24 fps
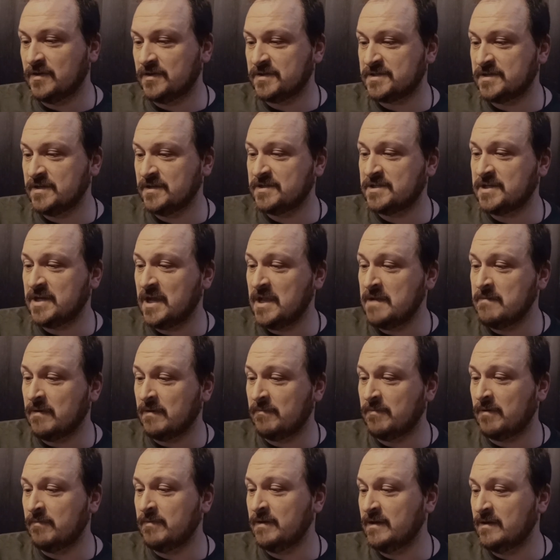Turning by
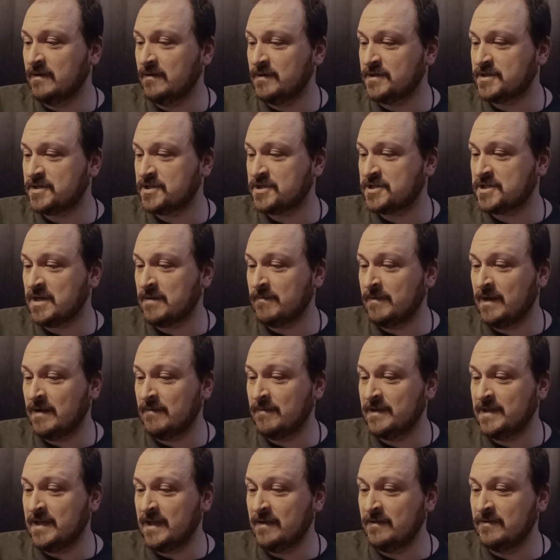Bobby Lewis, Shamalama
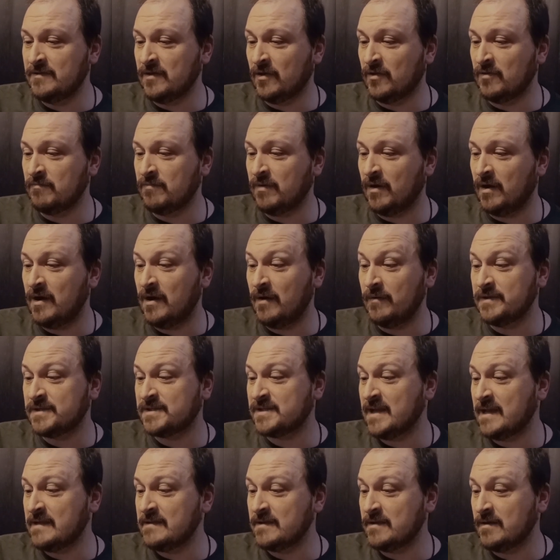Ding Dong by Otis Dan
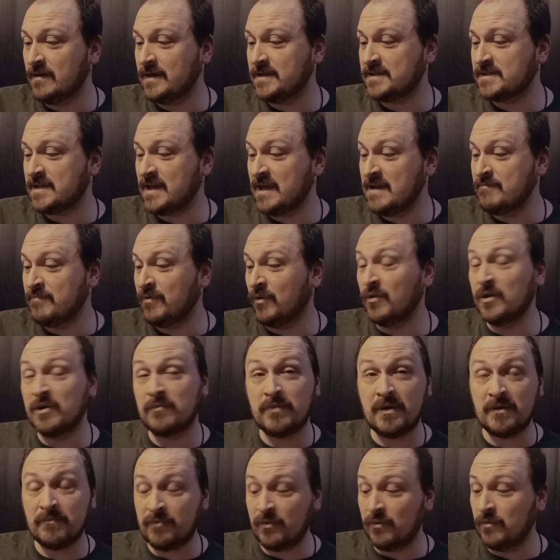and Knights, Hey Paula by
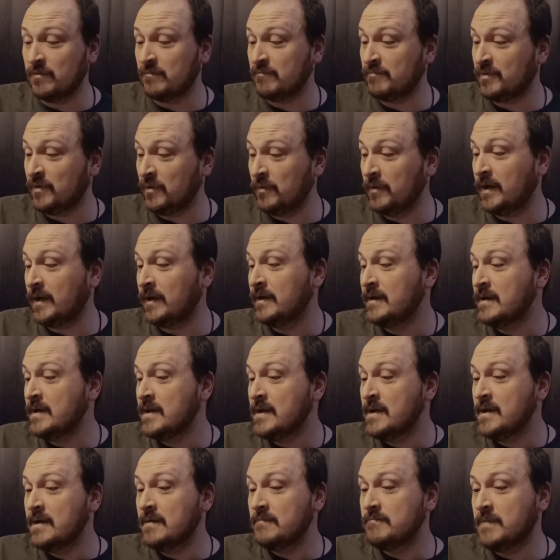Paul and Paula,
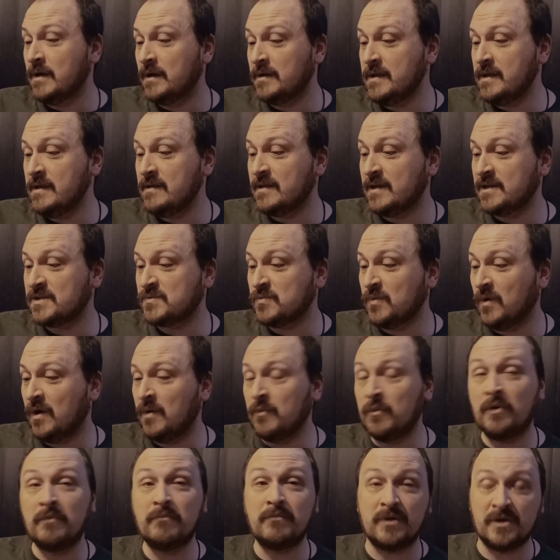Money, That's What I
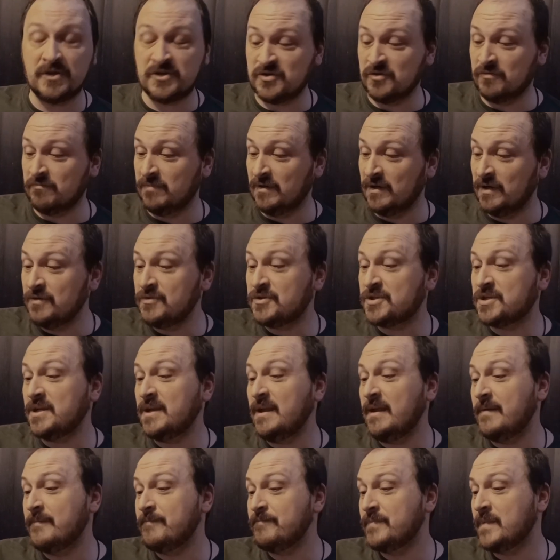Want by John Belushi,
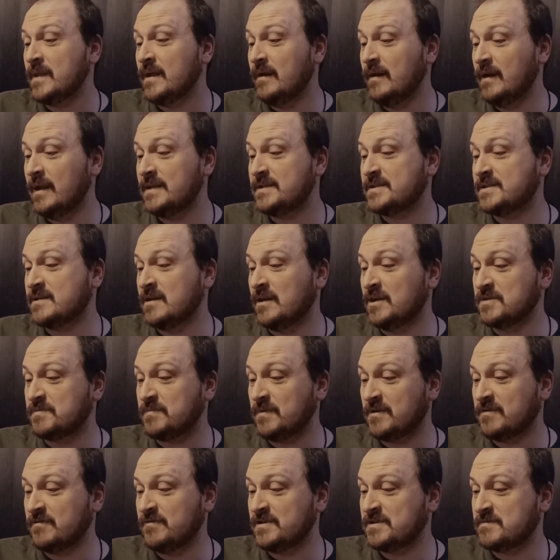Let's Dance by
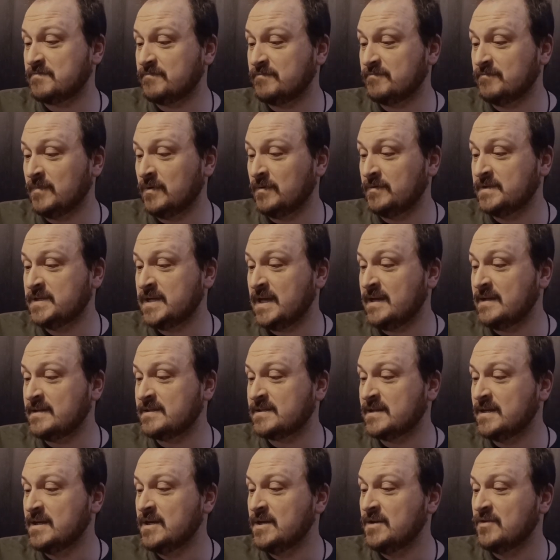Chris Montez,
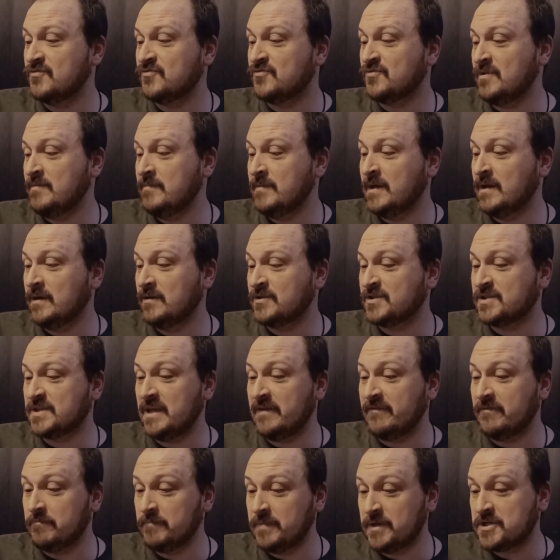Dreamgirls, Stephen
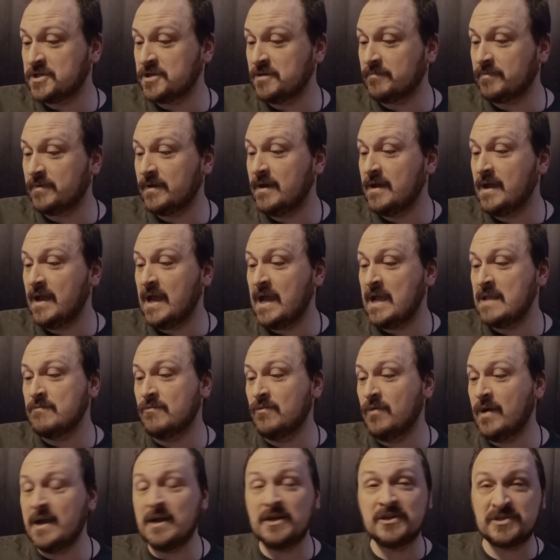Bishop, Animal
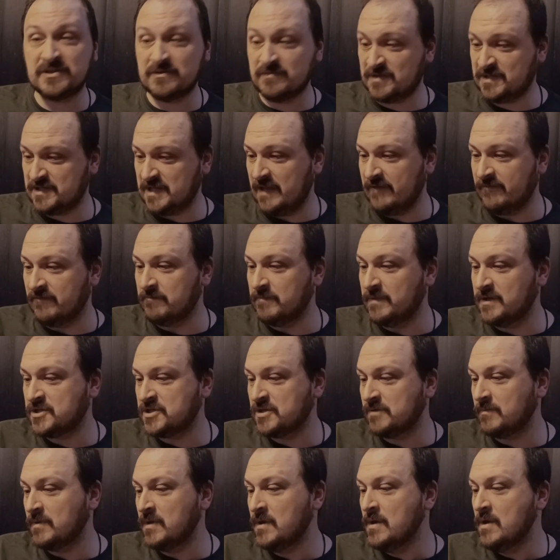House, Stephen Bishop,
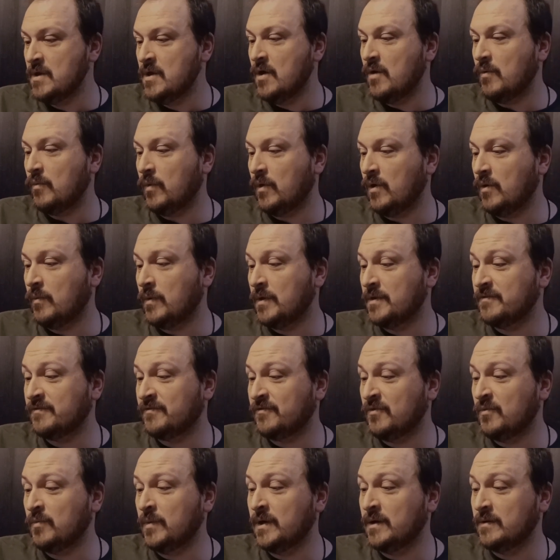What a Wonderful
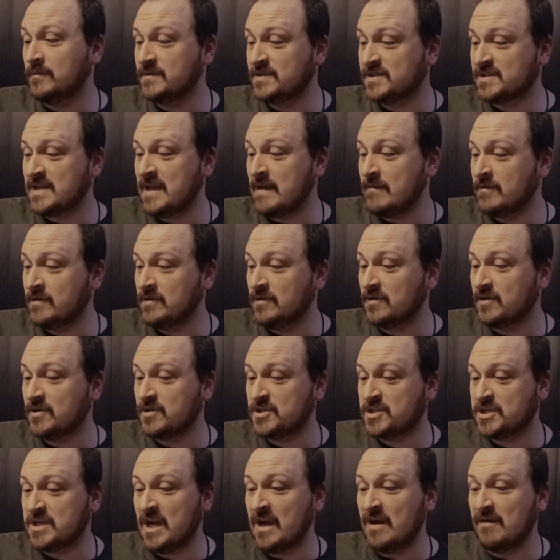World, Sam Cooke,
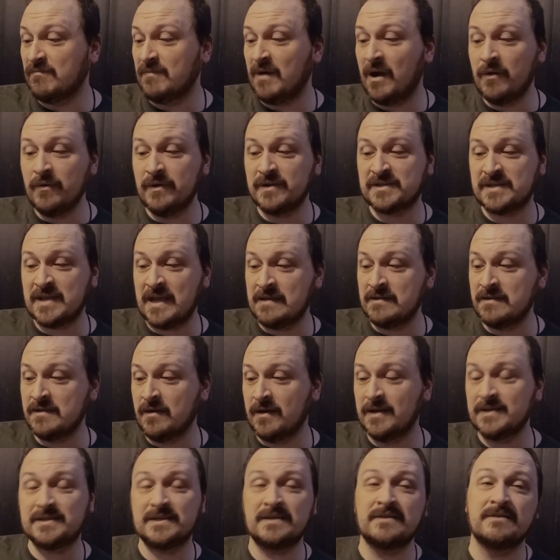Shout, Otis Dan and Knights,
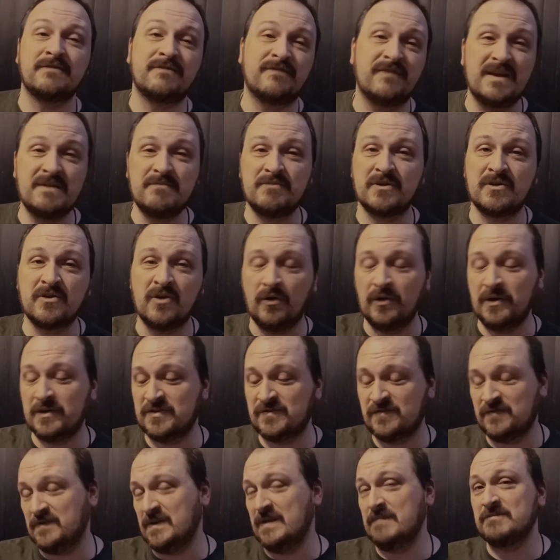and the Faber College
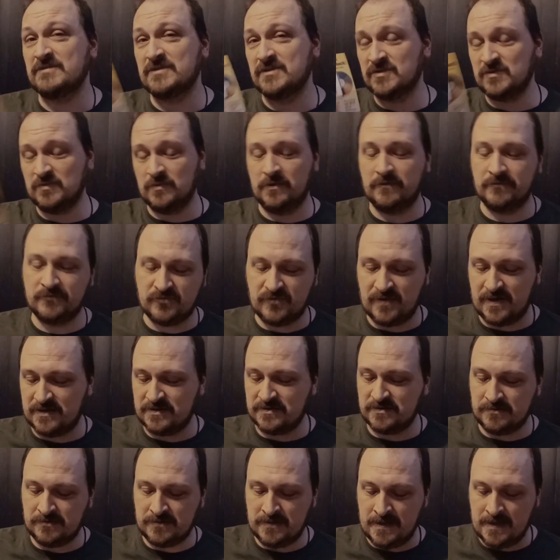themes, 12 tracks
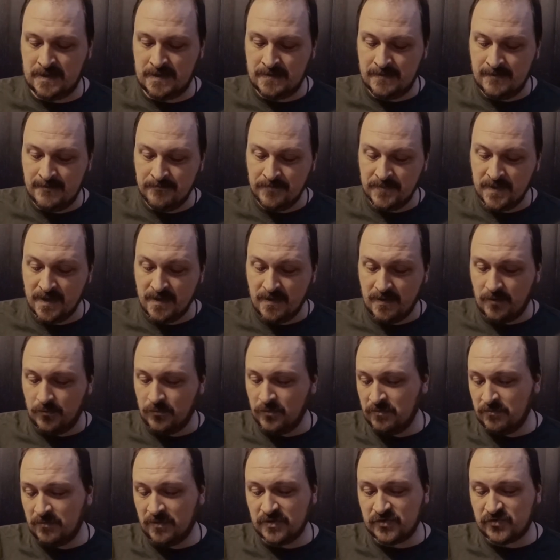on there. Wouldn't
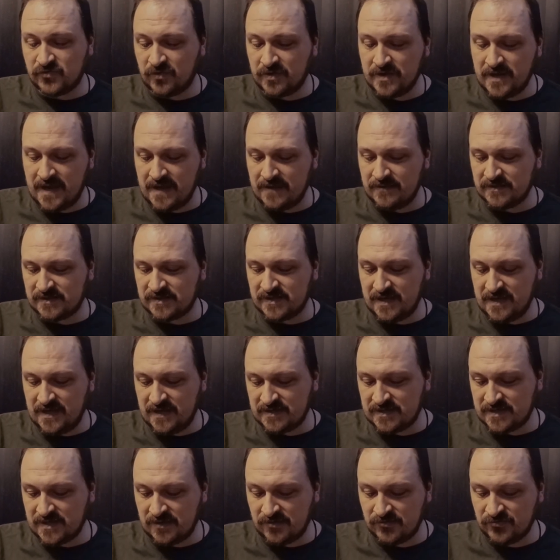mind trying to get the CD
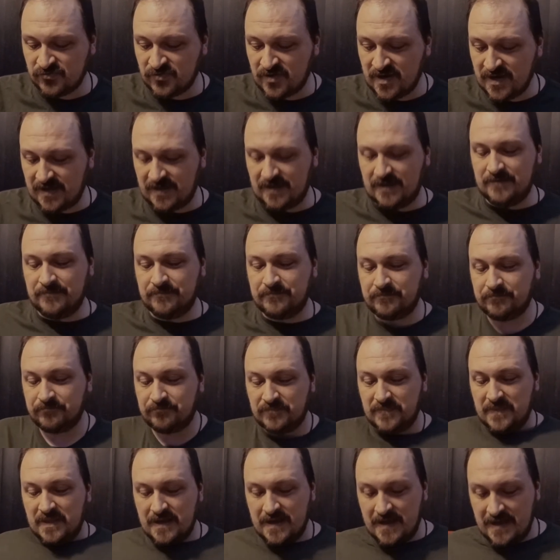soundtrack
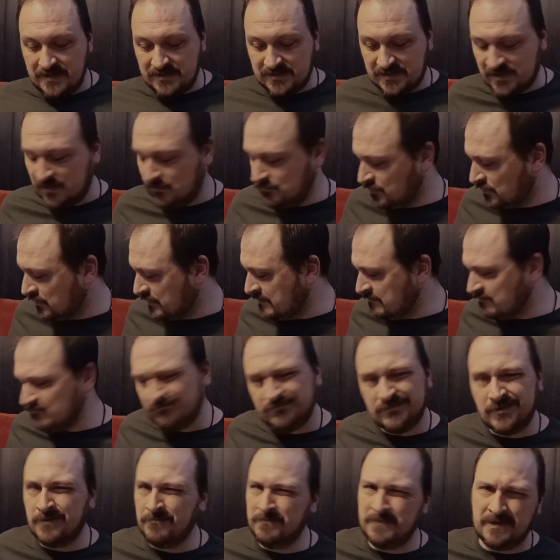at some point.
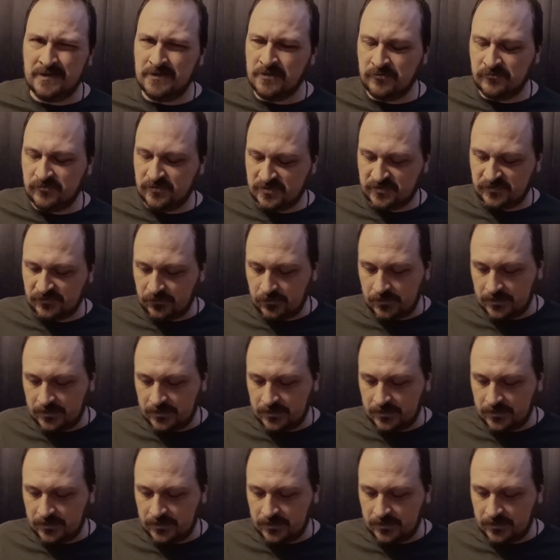I'm in no rush for it.